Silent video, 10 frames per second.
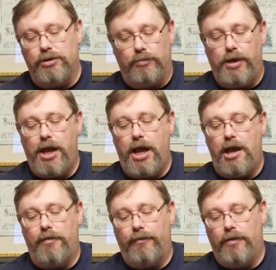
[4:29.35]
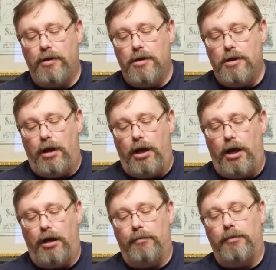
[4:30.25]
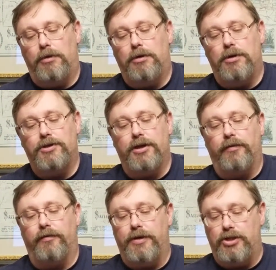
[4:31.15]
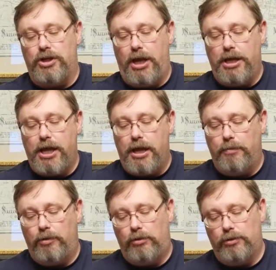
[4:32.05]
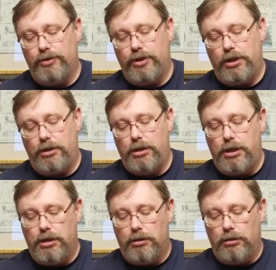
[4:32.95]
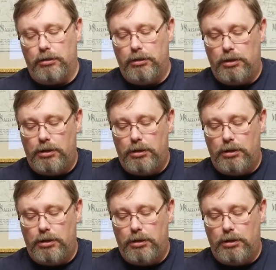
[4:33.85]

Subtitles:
And we have several VGA cables in here